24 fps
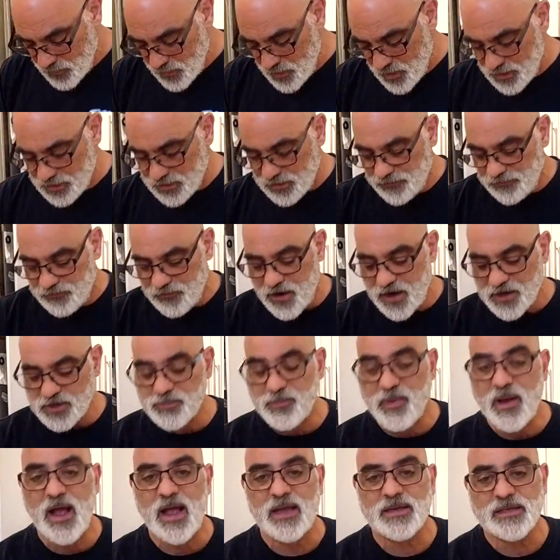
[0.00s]
it's a fresh
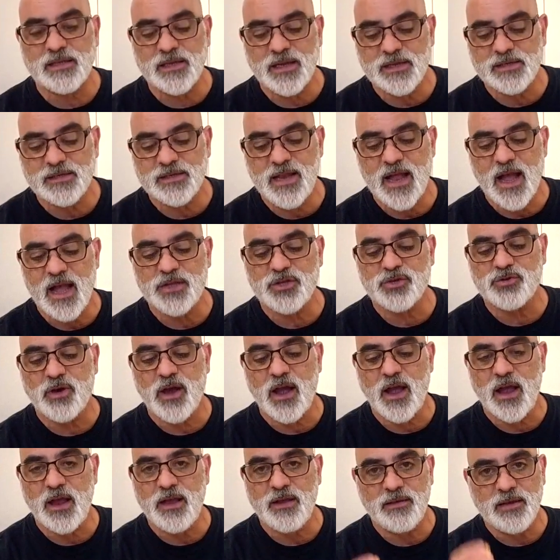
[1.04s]
pasta. It's not
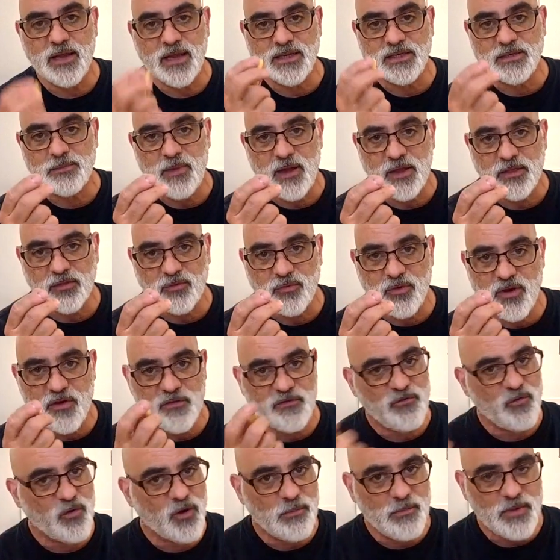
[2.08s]
dry. It takes about 3
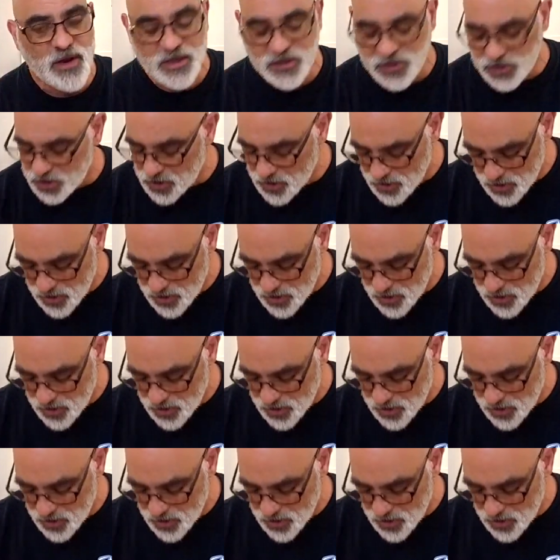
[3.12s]
or 4 minutes to